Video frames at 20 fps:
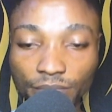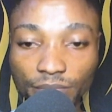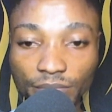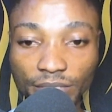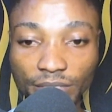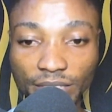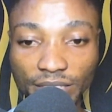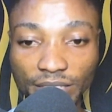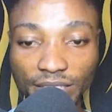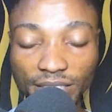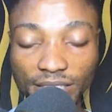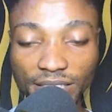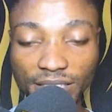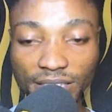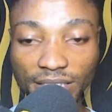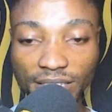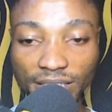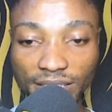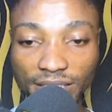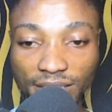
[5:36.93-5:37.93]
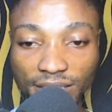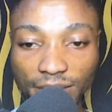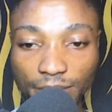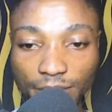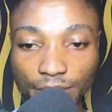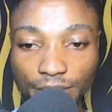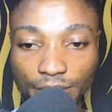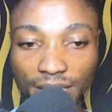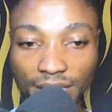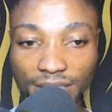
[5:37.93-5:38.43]
In this case,
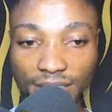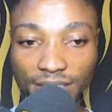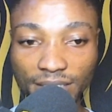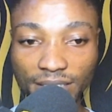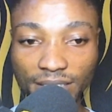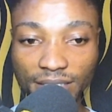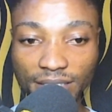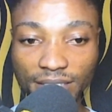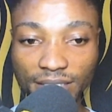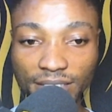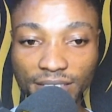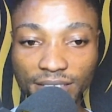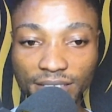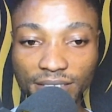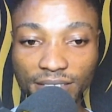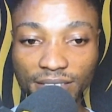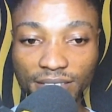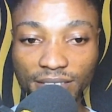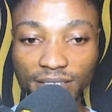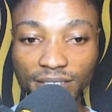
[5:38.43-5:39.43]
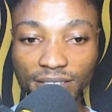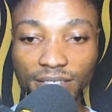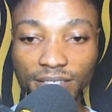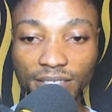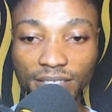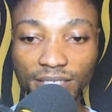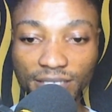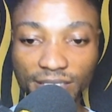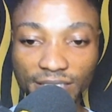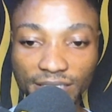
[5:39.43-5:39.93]
black takes,
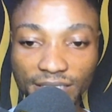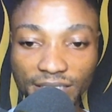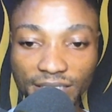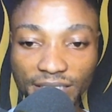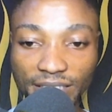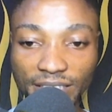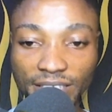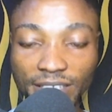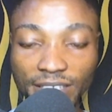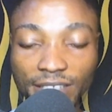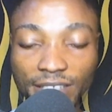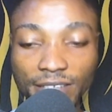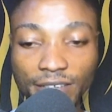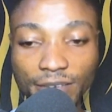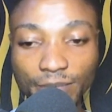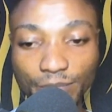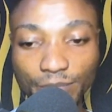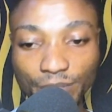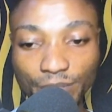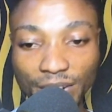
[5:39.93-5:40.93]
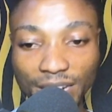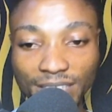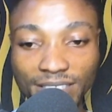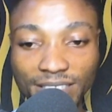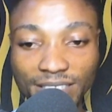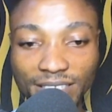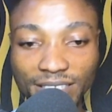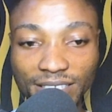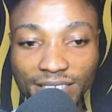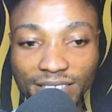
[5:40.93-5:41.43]
c3, black
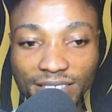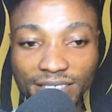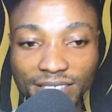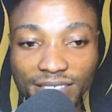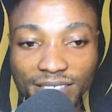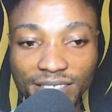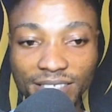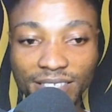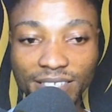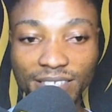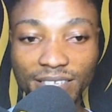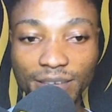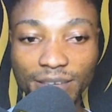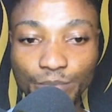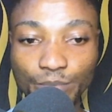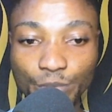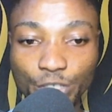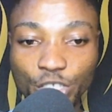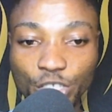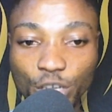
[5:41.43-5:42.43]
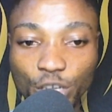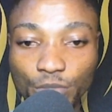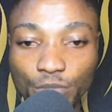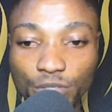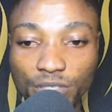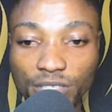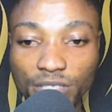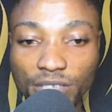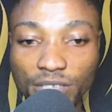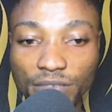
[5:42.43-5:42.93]
takes, bishop to
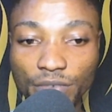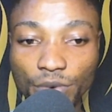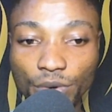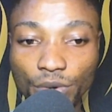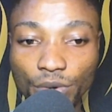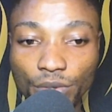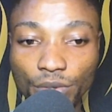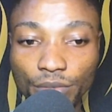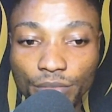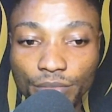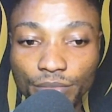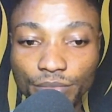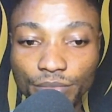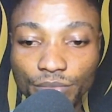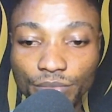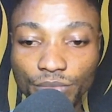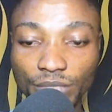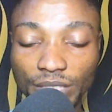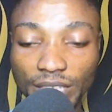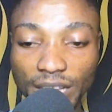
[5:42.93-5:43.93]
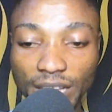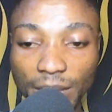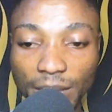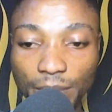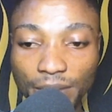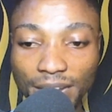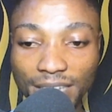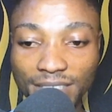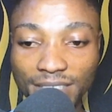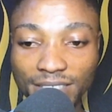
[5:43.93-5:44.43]
c4, here
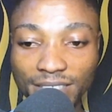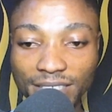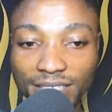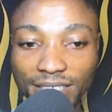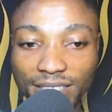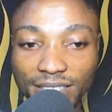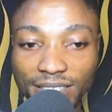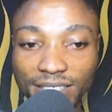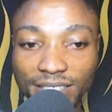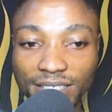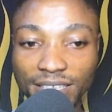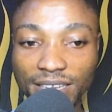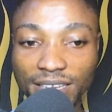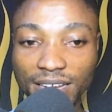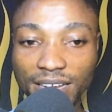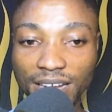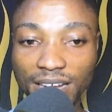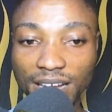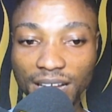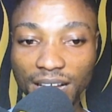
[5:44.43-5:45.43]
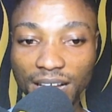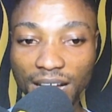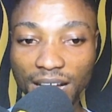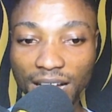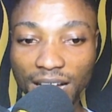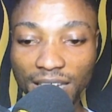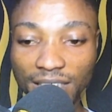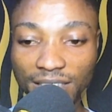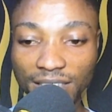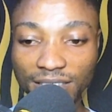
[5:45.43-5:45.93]
black takes,
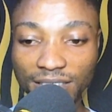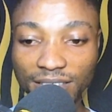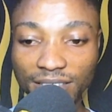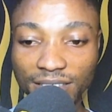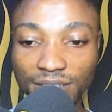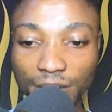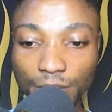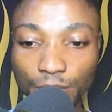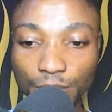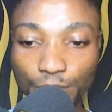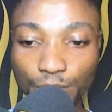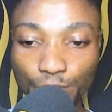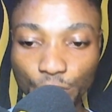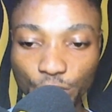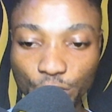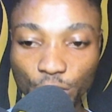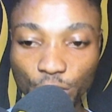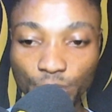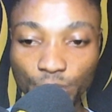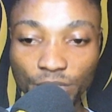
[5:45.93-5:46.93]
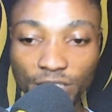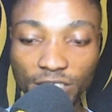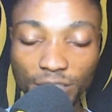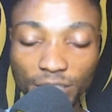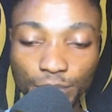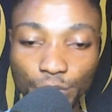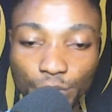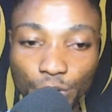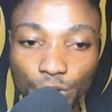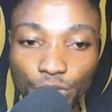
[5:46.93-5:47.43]
and bishop takes the
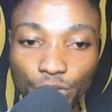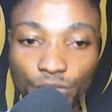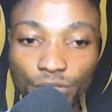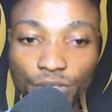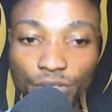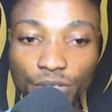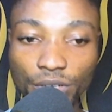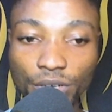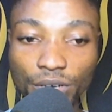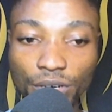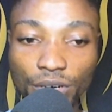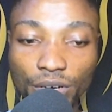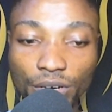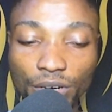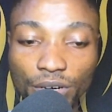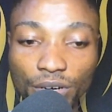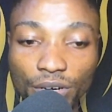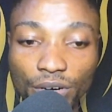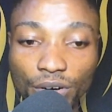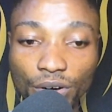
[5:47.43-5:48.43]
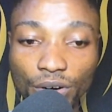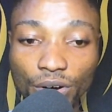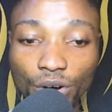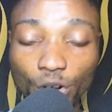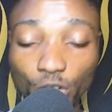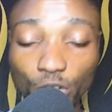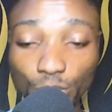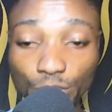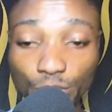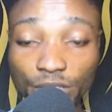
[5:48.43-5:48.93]
pawn
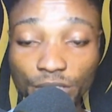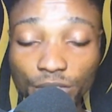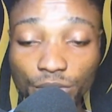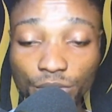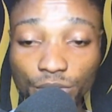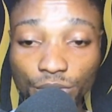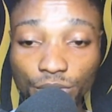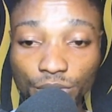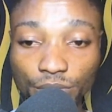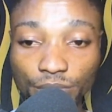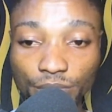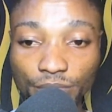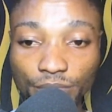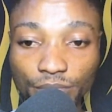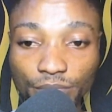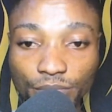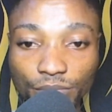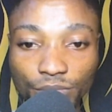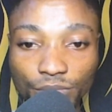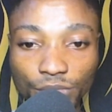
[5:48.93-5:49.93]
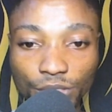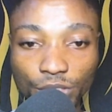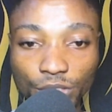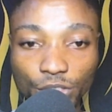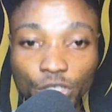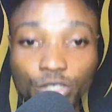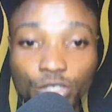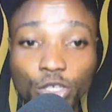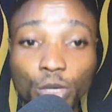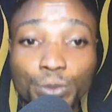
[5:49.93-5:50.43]
on b2.
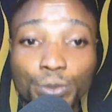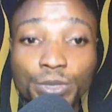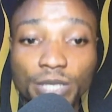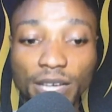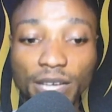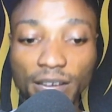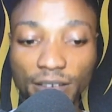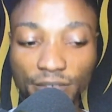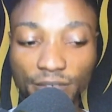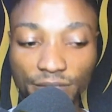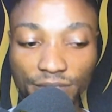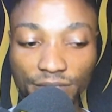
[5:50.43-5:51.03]
Just observe.